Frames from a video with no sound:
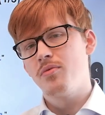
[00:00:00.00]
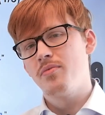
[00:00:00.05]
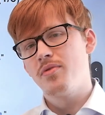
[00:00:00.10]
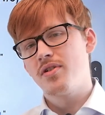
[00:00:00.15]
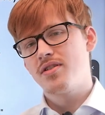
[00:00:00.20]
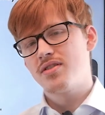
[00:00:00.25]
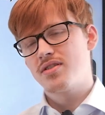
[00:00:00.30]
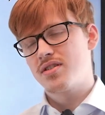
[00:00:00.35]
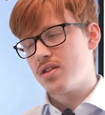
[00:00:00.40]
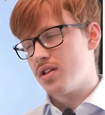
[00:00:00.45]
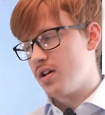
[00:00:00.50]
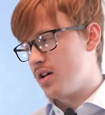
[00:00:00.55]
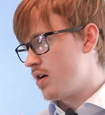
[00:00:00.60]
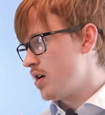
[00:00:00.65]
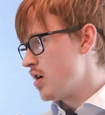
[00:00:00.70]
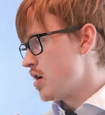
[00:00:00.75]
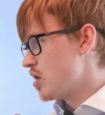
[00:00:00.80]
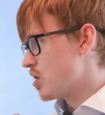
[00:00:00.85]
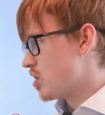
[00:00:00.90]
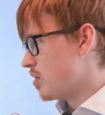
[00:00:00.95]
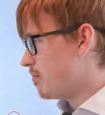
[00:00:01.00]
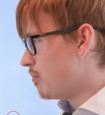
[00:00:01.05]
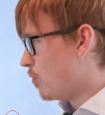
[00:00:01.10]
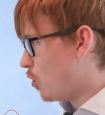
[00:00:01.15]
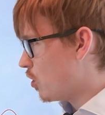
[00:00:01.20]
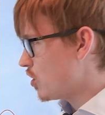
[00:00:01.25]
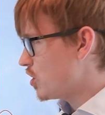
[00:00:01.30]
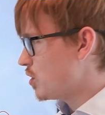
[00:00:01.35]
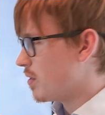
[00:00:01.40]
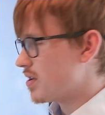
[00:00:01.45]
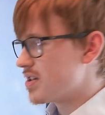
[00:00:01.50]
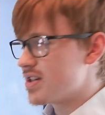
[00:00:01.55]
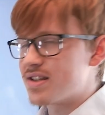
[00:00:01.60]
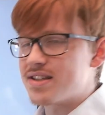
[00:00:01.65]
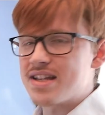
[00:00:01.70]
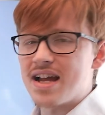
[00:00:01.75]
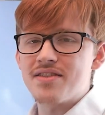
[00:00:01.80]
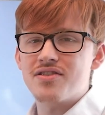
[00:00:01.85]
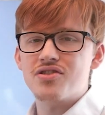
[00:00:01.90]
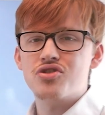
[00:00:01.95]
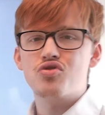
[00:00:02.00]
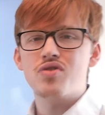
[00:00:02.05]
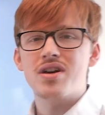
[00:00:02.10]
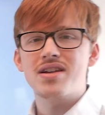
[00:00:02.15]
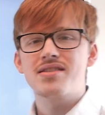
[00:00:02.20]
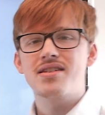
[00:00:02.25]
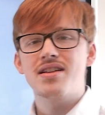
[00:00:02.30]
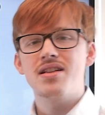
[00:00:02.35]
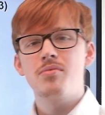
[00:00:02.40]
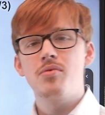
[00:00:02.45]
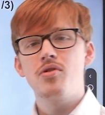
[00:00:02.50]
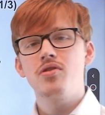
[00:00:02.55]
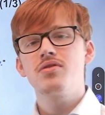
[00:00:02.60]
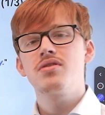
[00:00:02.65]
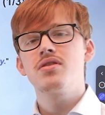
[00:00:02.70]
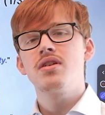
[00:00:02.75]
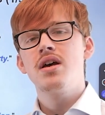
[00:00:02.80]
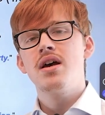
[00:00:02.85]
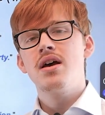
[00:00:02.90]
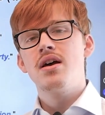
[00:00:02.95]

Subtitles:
because the more you understand the stress syllables,